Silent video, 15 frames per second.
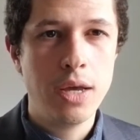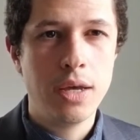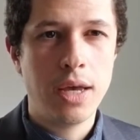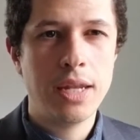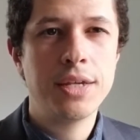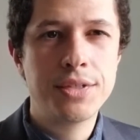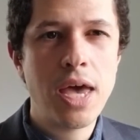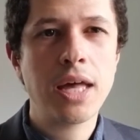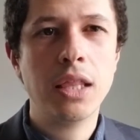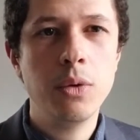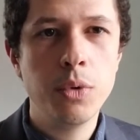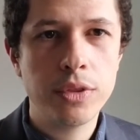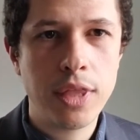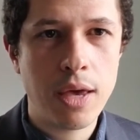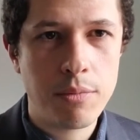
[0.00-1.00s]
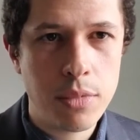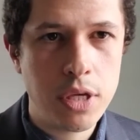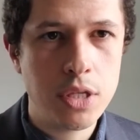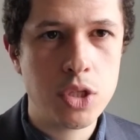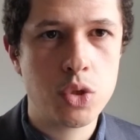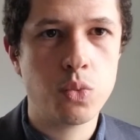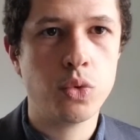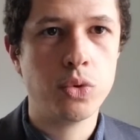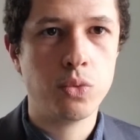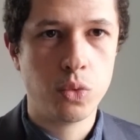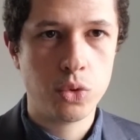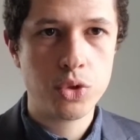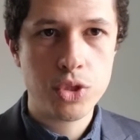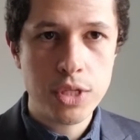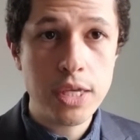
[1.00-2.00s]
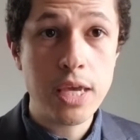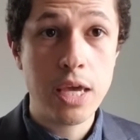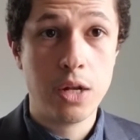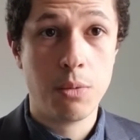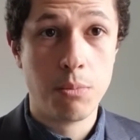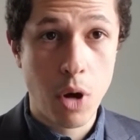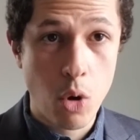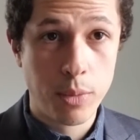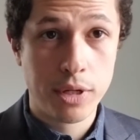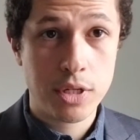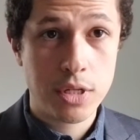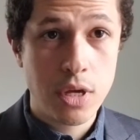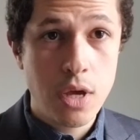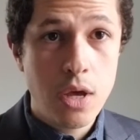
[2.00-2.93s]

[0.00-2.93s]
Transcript: And exactly what that means we'll see in a moment.